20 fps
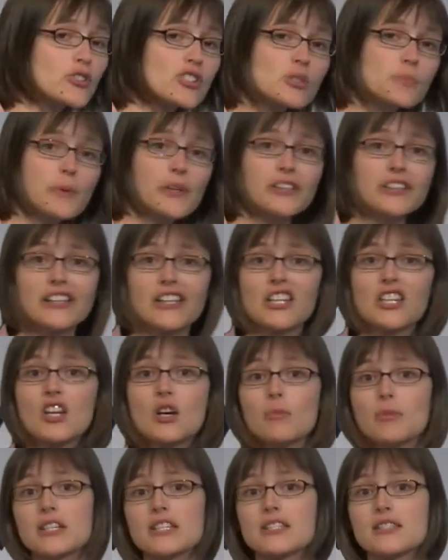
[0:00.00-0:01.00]
is building and
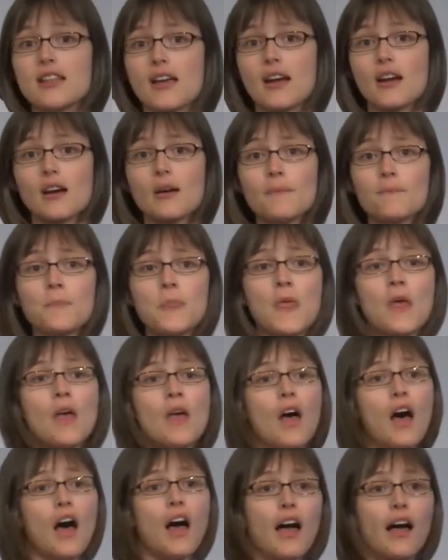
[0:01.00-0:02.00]
nobody's there,
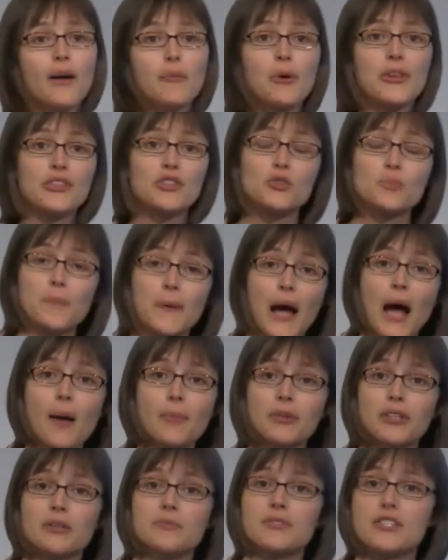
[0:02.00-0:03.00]
when there's
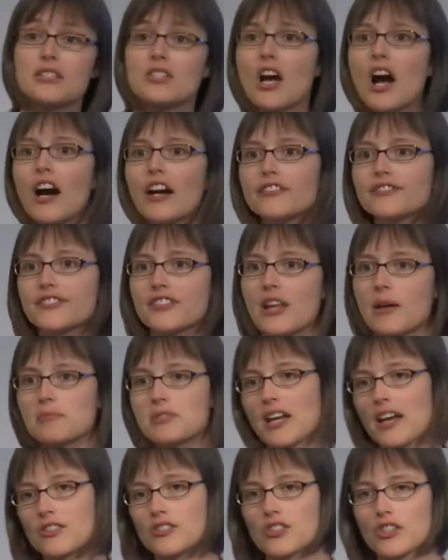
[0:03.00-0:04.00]
problems, it's hard for them to
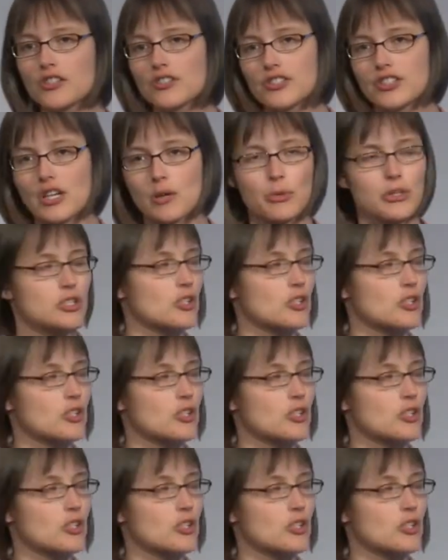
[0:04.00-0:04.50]
actually understand what's